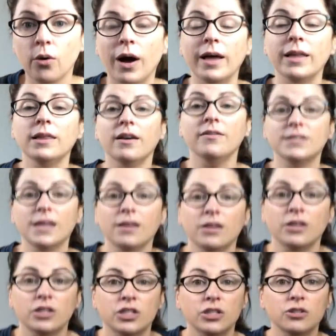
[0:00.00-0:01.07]
I love
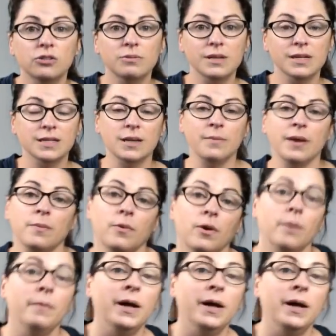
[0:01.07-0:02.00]
selling shoes because I make more